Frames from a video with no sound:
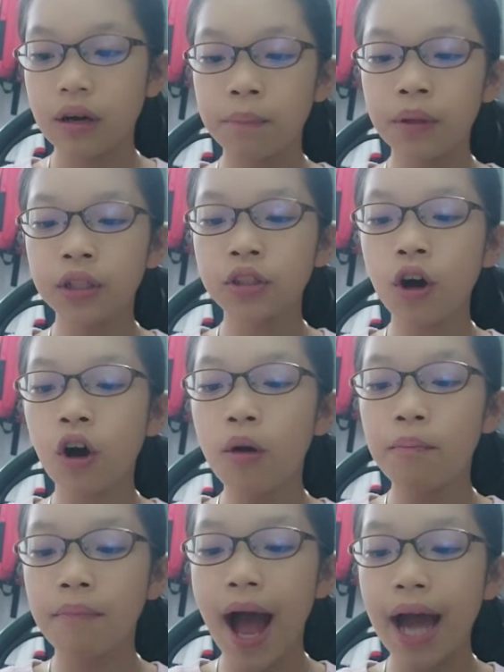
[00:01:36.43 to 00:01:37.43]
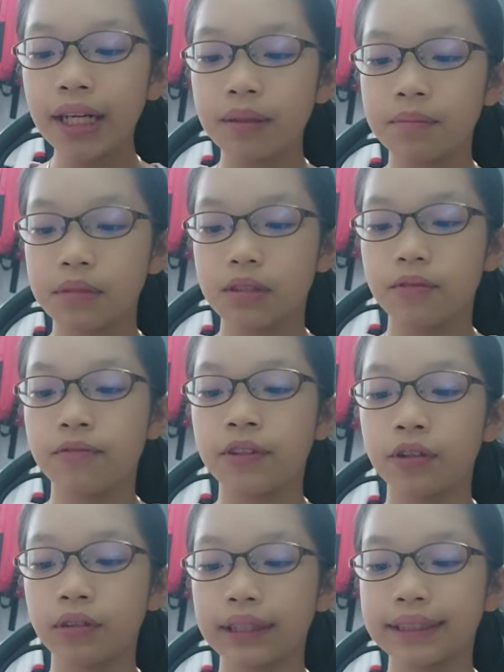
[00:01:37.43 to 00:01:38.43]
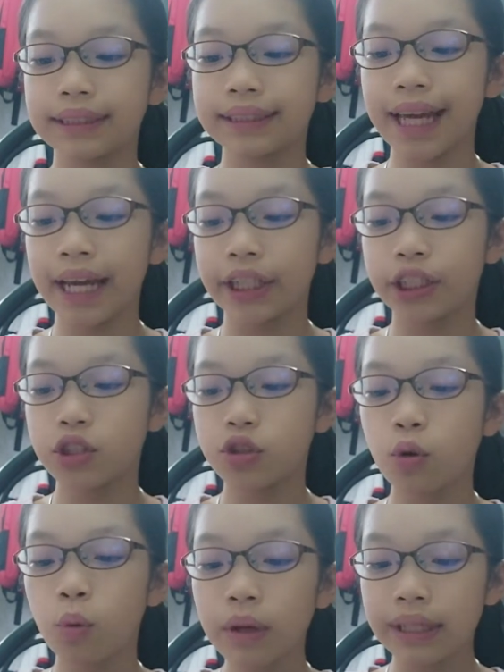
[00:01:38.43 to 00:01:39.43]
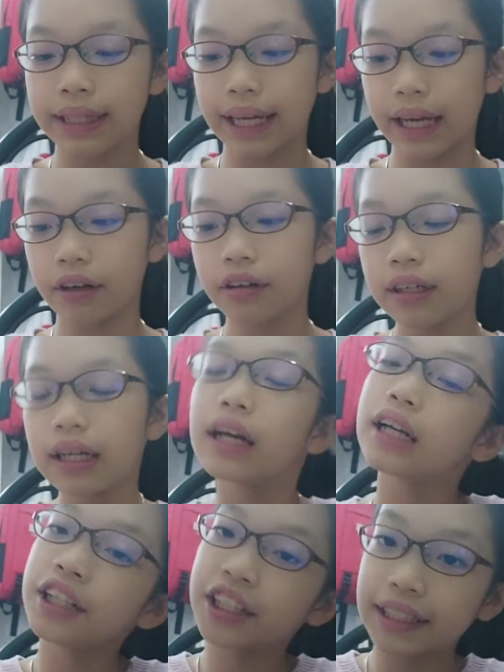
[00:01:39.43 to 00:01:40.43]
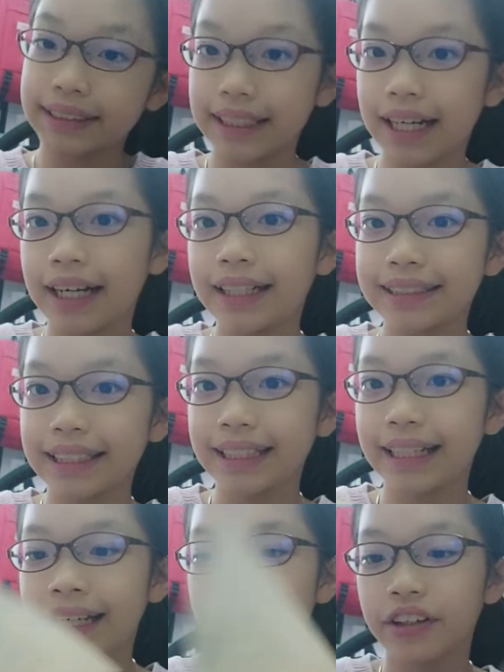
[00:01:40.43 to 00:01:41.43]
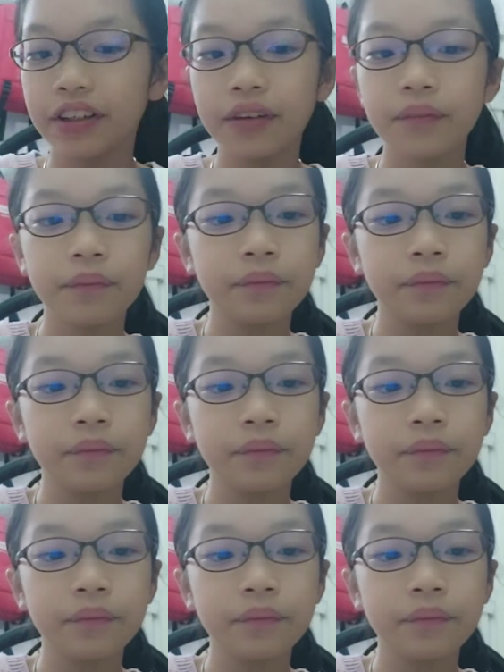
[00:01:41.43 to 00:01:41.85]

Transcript: but all madams fiddle a stage school in there, Jessica declared.